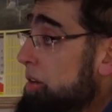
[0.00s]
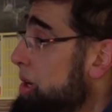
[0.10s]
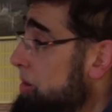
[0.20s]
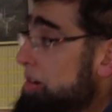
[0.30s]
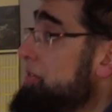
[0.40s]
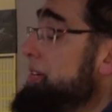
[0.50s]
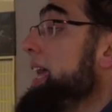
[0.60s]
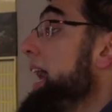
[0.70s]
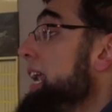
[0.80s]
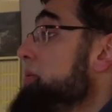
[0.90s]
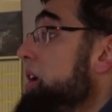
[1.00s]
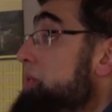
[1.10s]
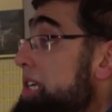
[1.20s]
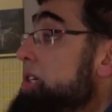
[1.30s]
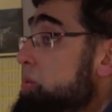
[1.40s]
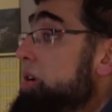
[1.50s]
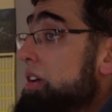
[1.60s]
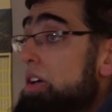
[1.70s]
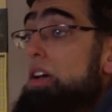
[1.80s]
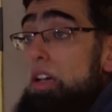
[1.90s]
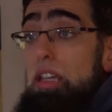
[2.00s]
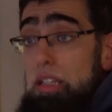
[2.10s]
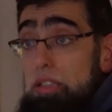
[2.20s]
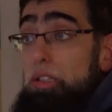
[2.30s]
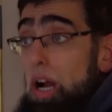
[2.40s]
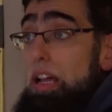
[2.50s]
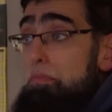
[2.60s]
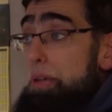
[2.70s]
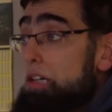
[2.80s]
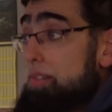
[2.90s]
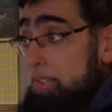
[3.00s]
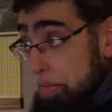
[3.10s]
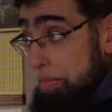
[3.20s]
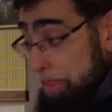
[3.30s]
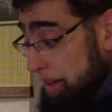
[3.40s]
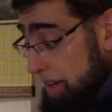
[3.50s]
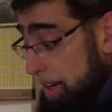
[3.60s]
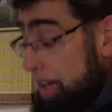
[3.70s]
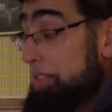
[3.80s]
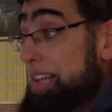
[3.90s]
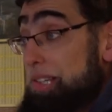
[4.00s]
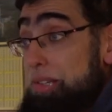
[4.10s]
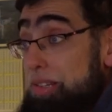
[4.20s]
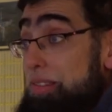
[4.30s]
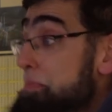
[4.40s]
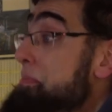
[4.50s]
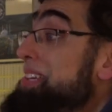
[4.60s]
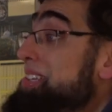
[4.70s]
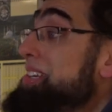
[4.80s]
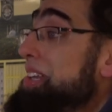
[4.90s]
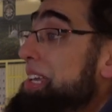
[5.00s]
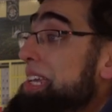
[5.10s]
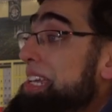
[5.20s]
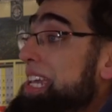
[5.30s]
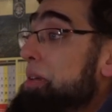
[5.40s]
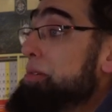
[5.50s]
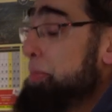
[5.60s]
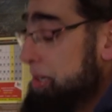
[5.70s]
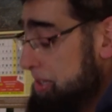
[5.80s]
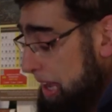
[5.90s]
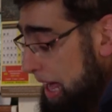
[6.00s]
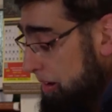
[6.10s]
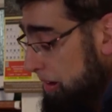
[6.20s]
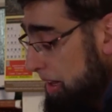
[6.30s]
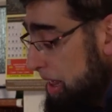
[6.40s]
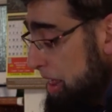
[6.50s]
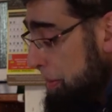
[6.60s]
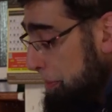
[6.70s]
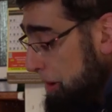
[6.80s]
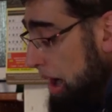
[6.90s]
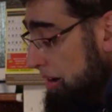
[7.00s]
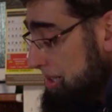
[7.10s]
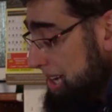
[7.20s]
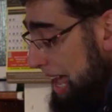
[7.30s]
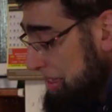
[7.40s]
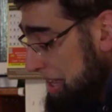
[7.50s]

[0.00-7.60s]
We don't want to fight anyone. We just want to try and build something here. That's the message that he keeps putting out. The priority at